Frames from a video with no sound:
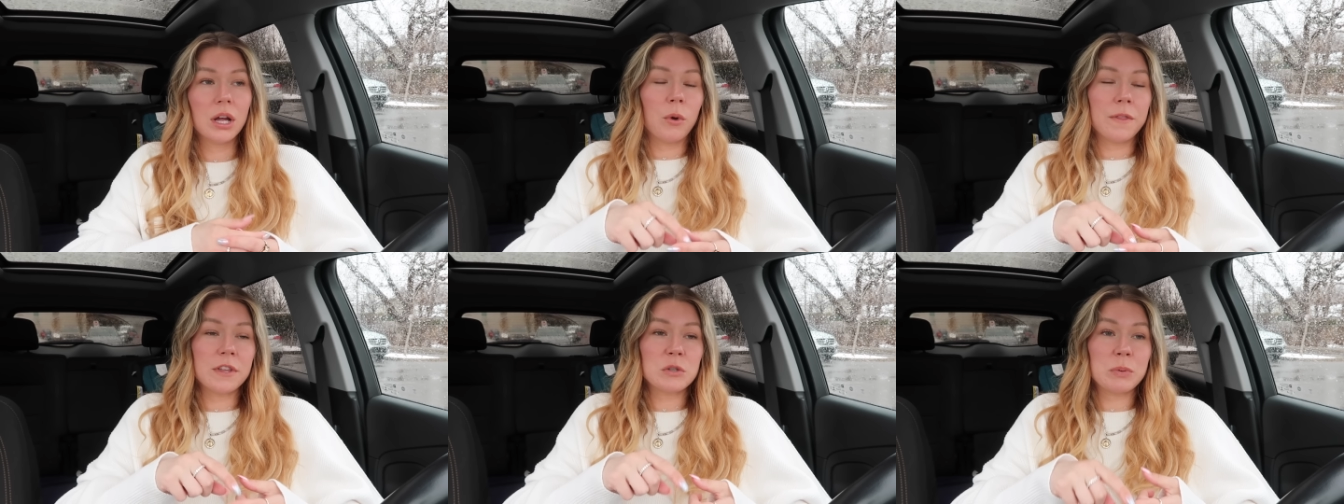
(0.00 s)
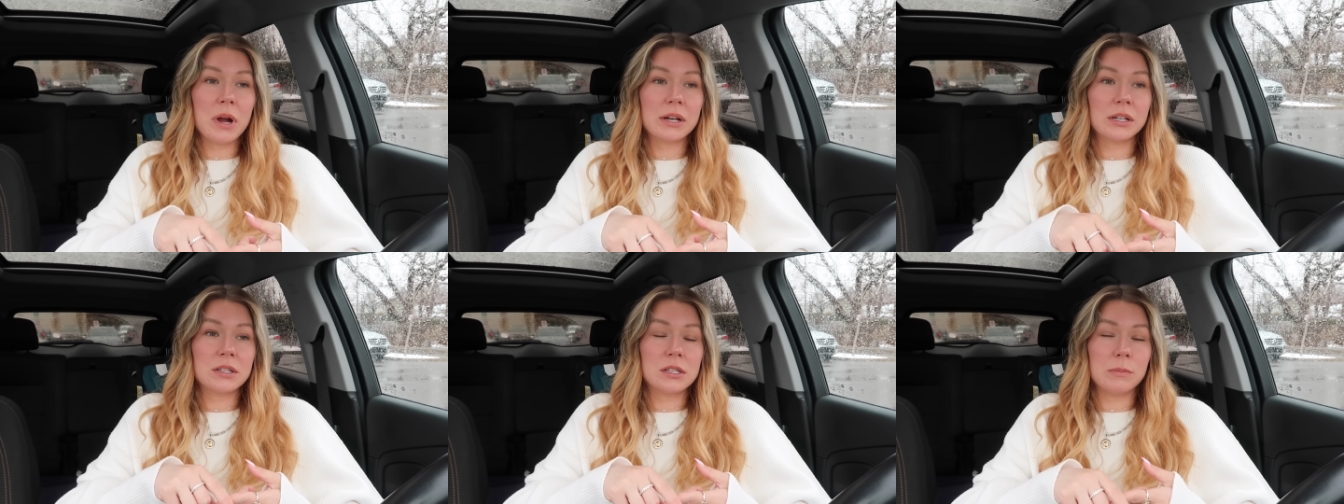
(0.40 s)
With this
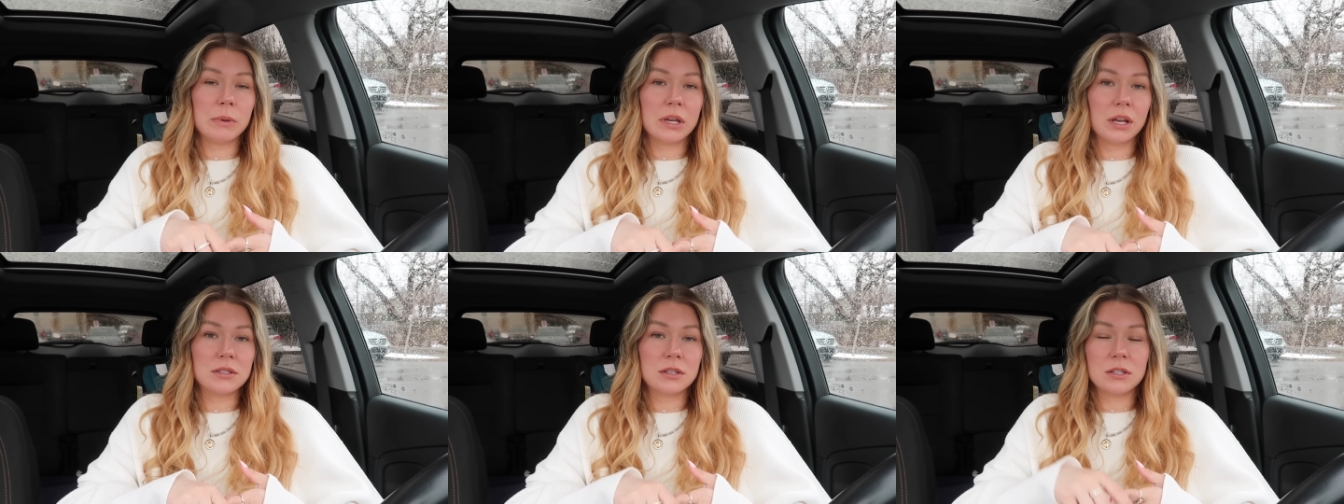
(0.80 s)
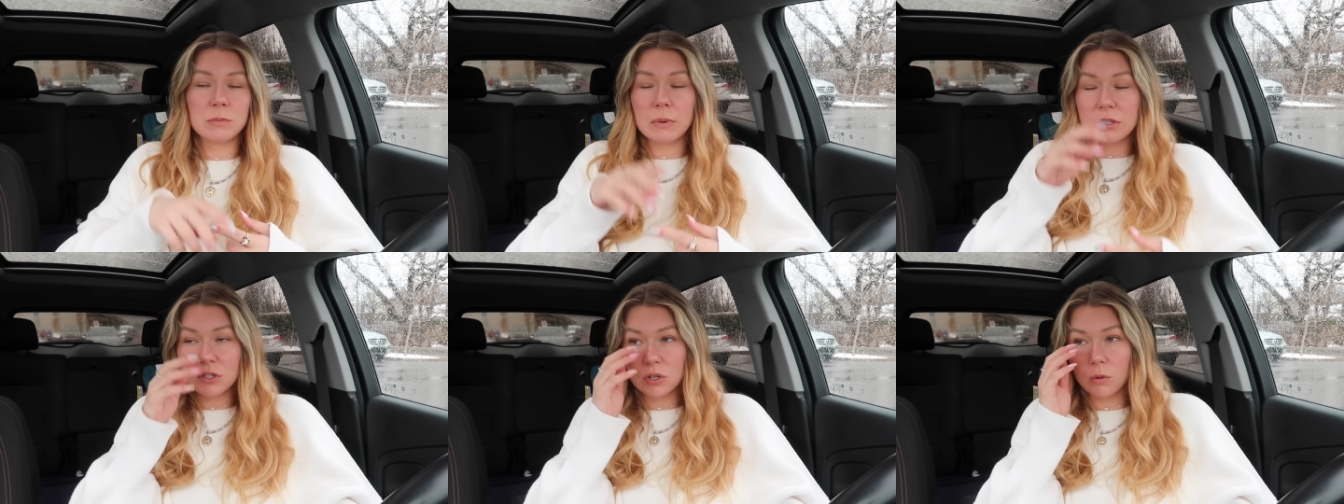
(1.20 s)
pregnancy, because it's
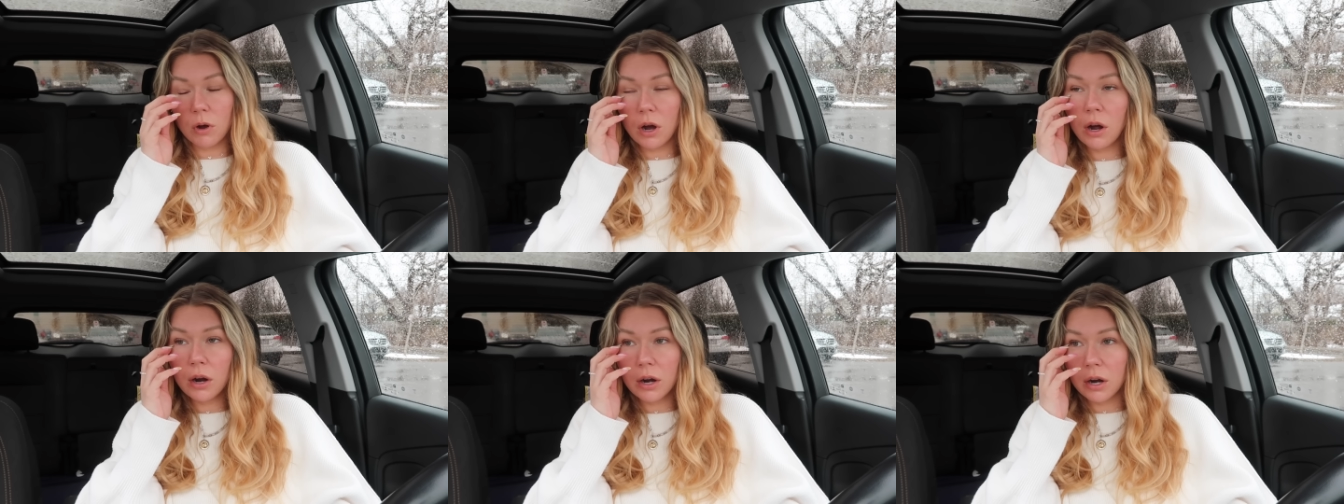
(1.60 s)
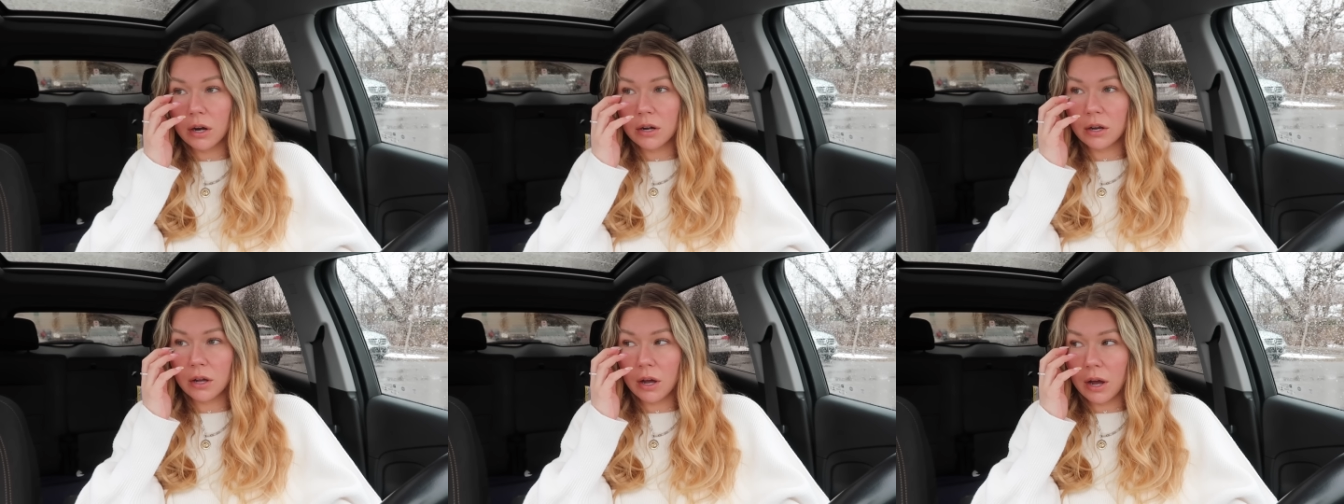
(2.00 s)
been so
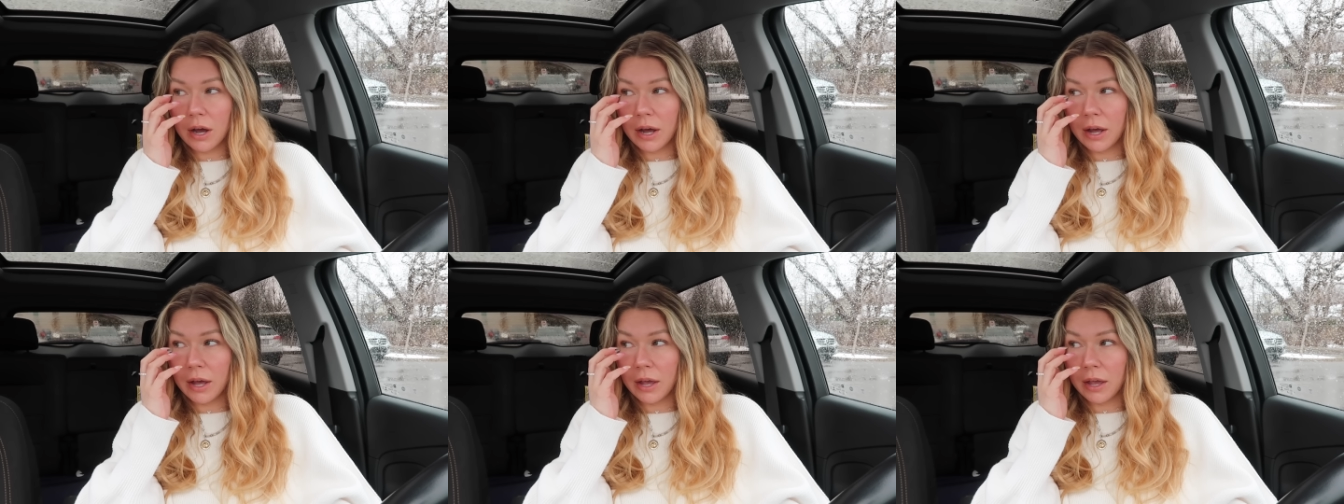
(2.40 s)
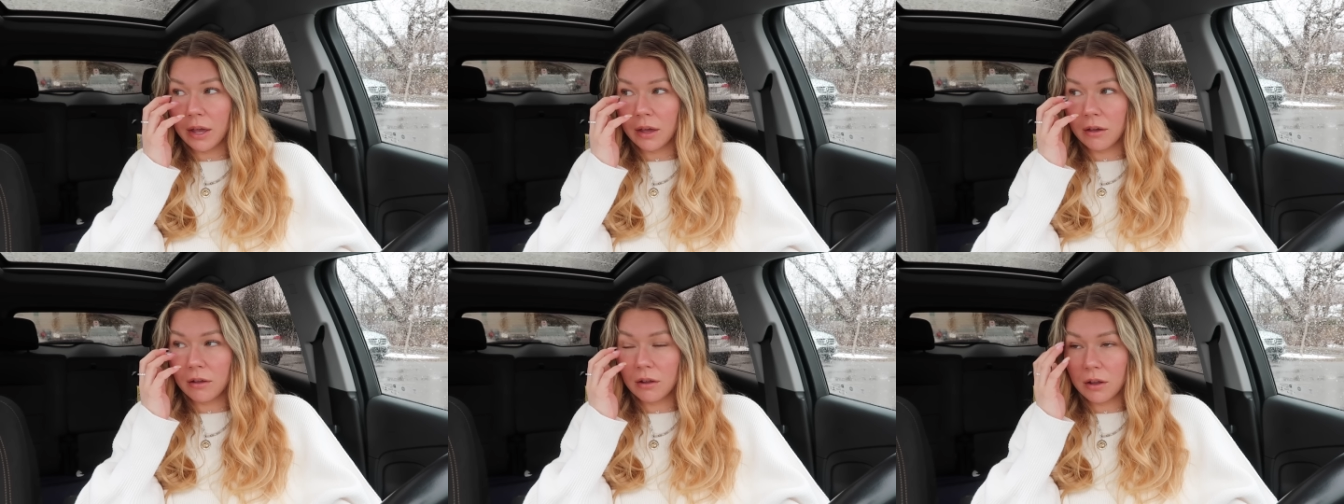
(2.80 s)
hard,
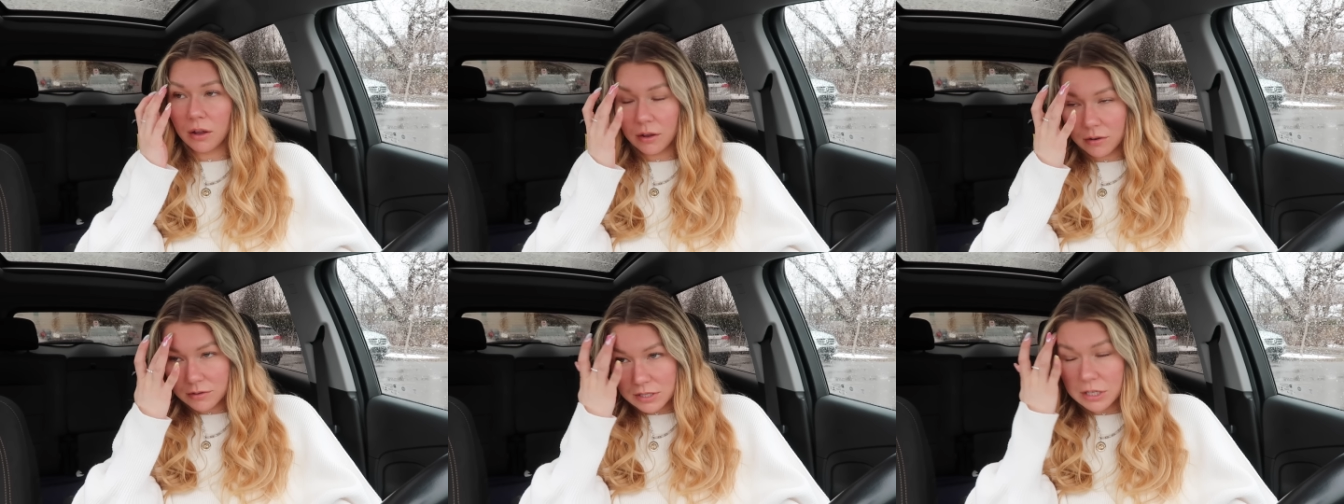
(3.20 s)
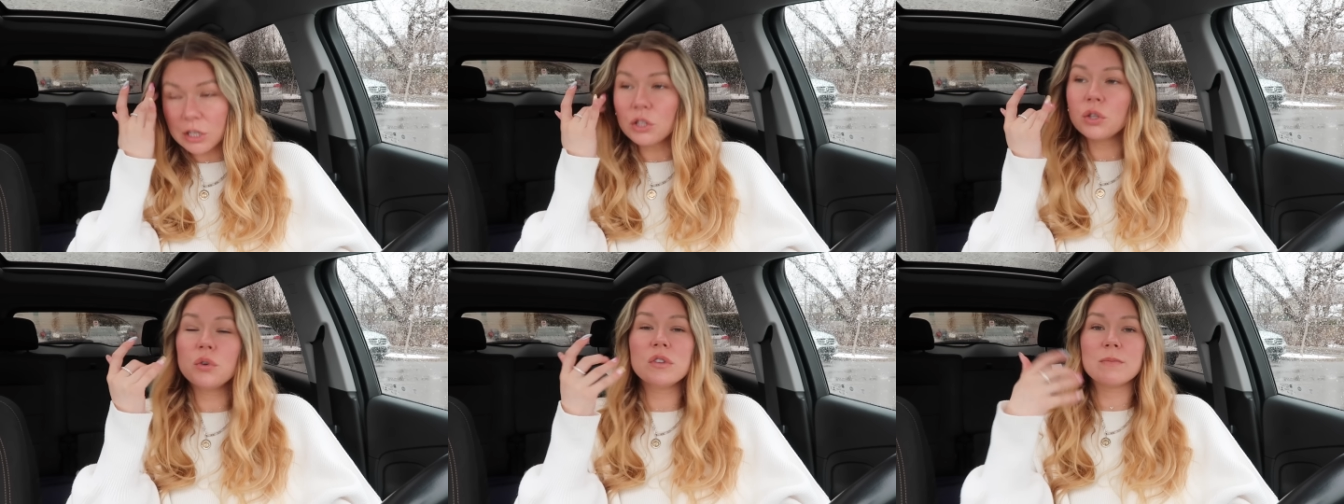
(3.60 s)
I
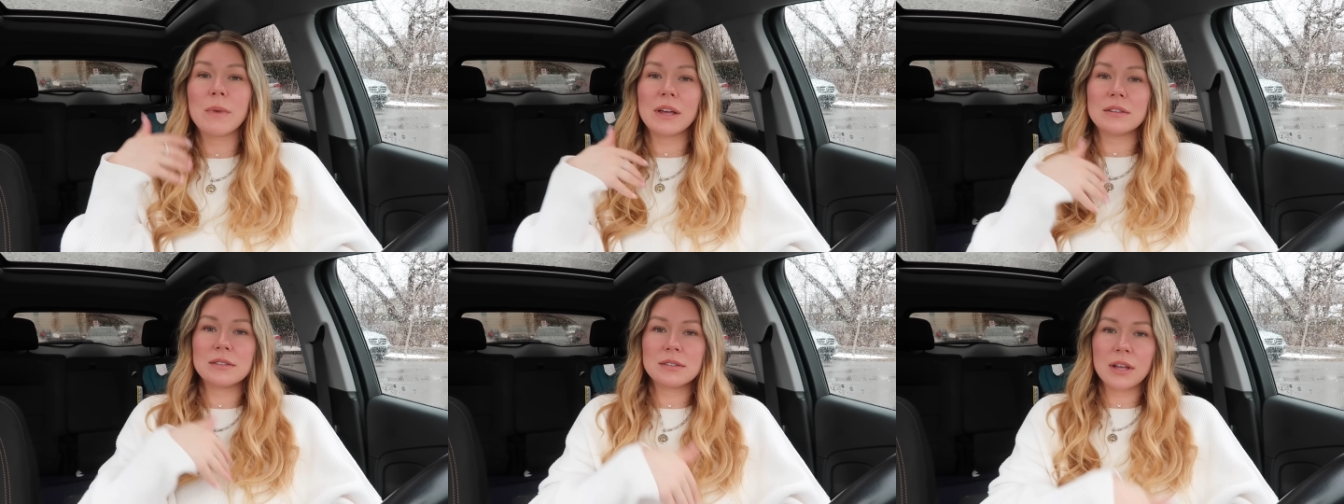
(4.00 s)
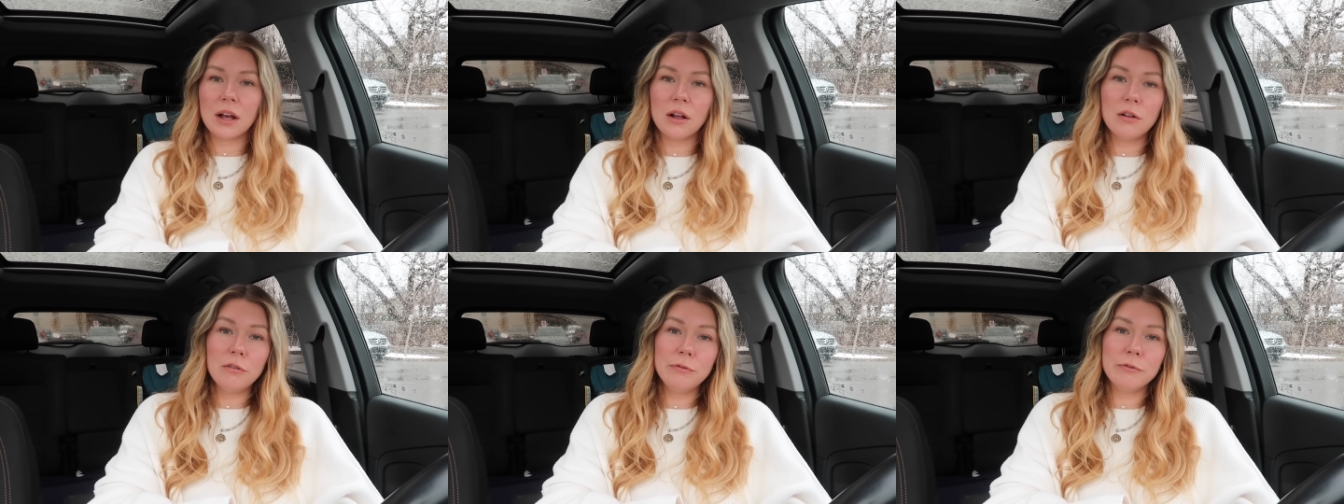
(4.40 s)
didn't lose
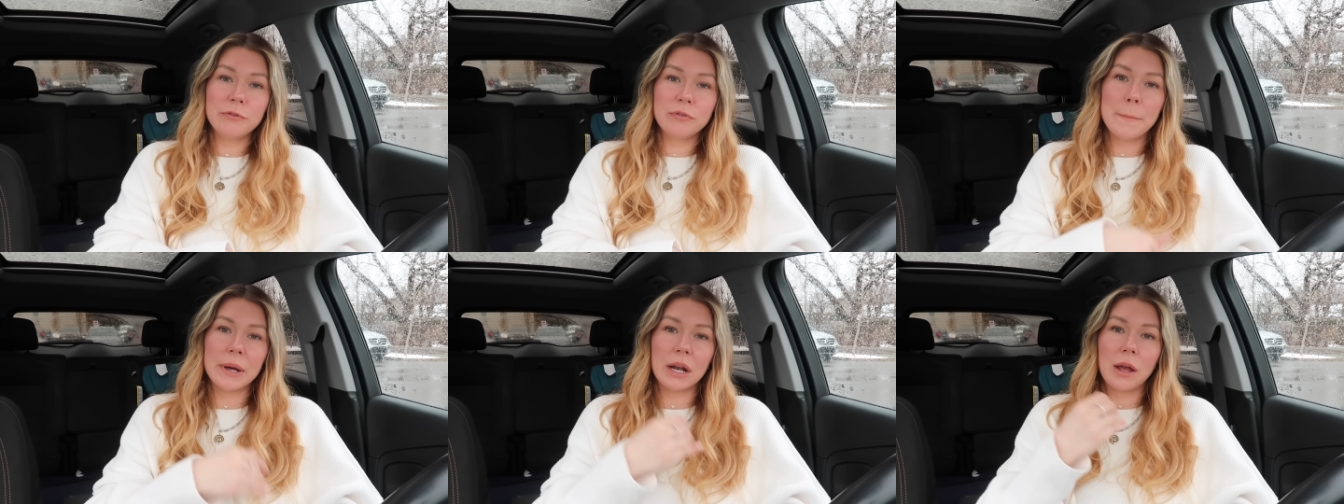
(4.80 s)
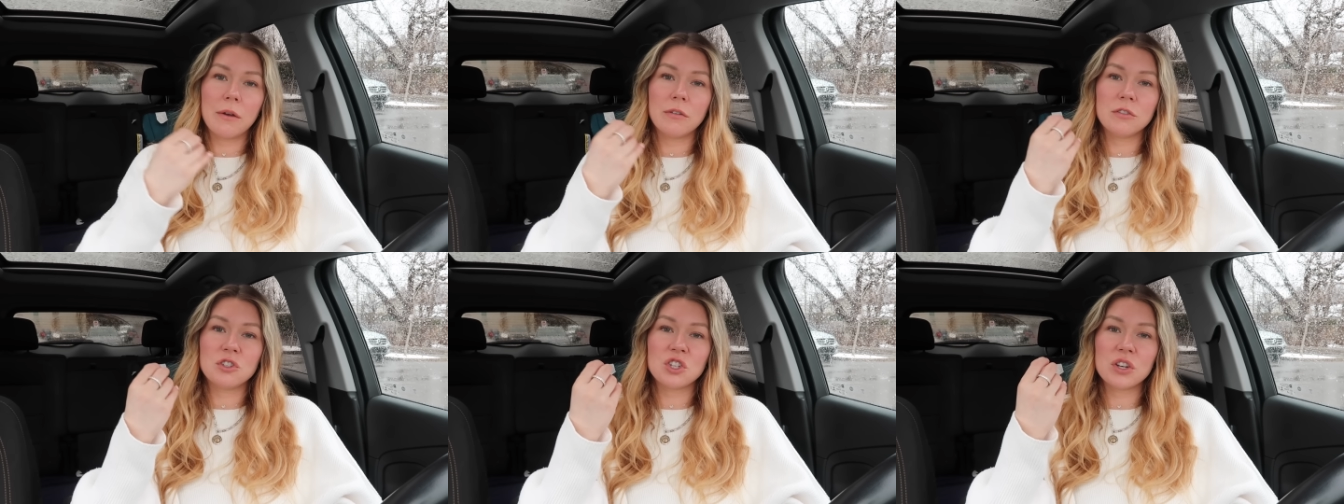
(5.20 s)
myself, but
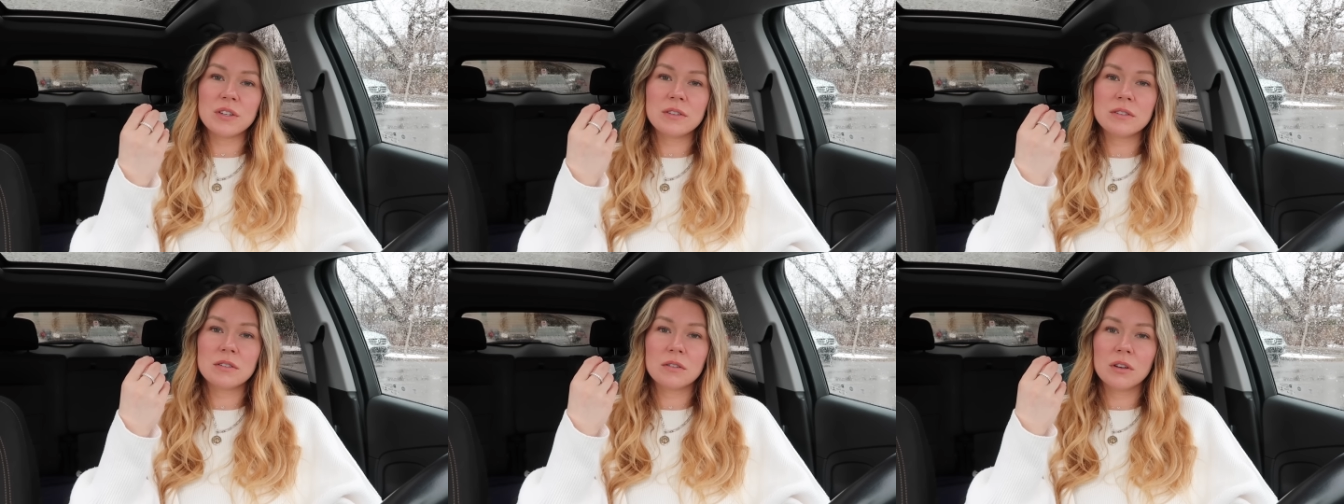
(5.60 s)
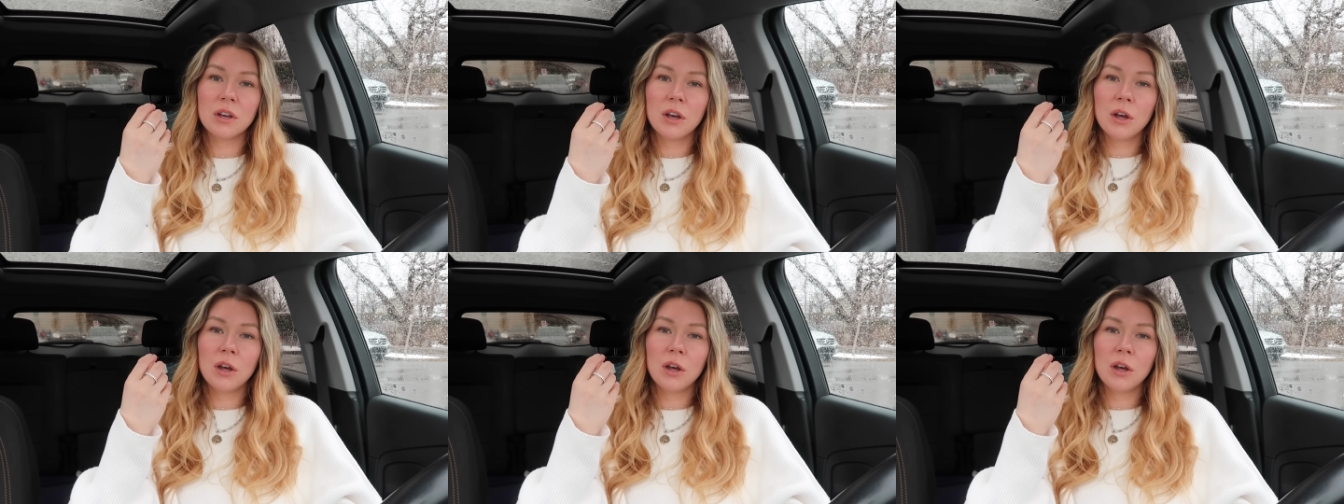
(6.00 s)
I just